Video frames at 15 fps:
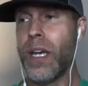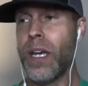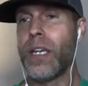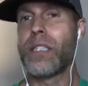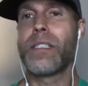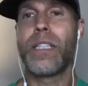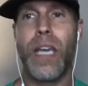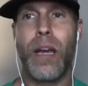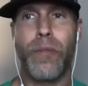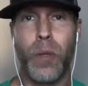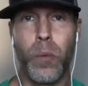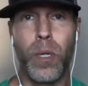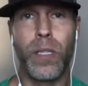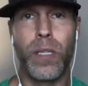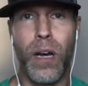See
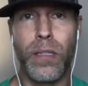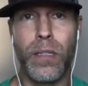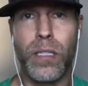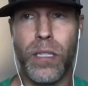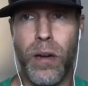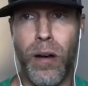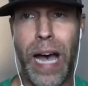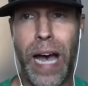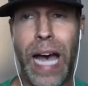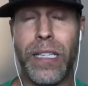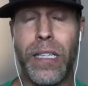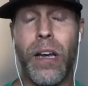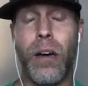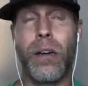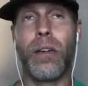everyone on this call. I
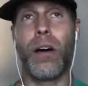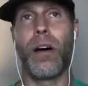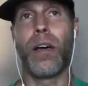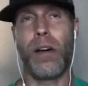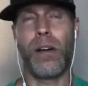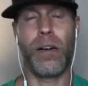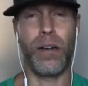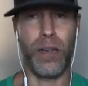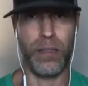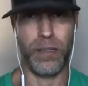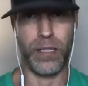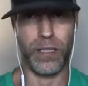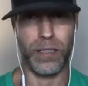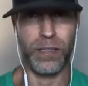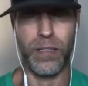uh, on on
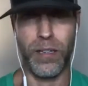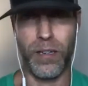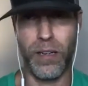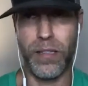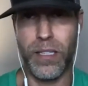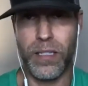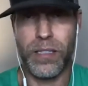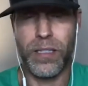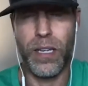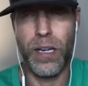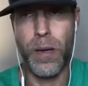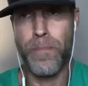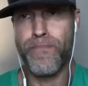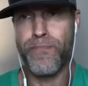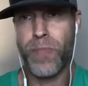this on this
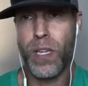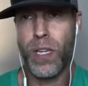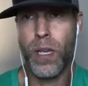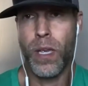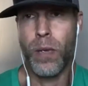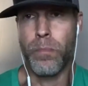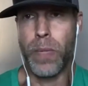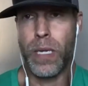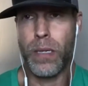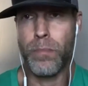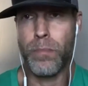um, meet